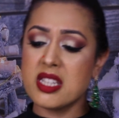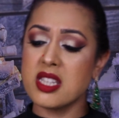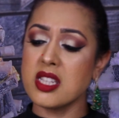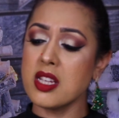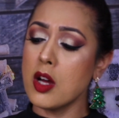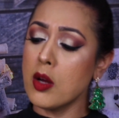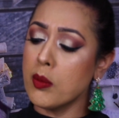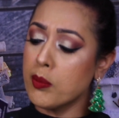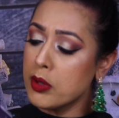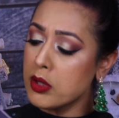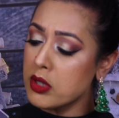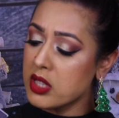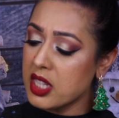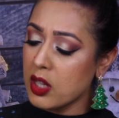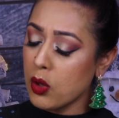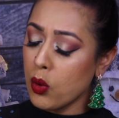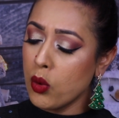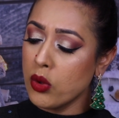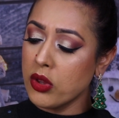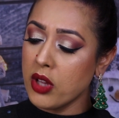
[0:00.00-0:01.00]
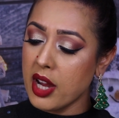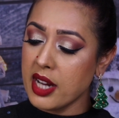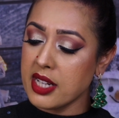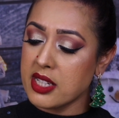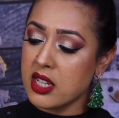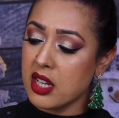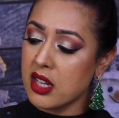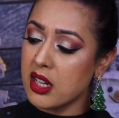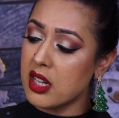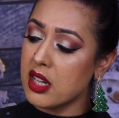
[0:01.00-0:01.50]
samples the
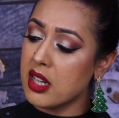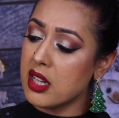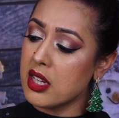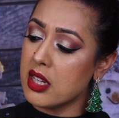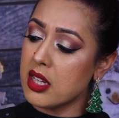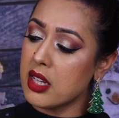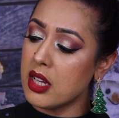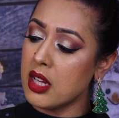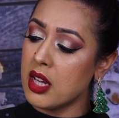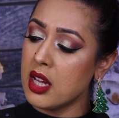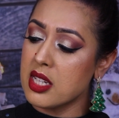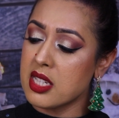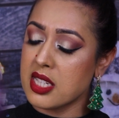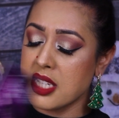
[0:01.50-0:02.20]
all-nighter uh,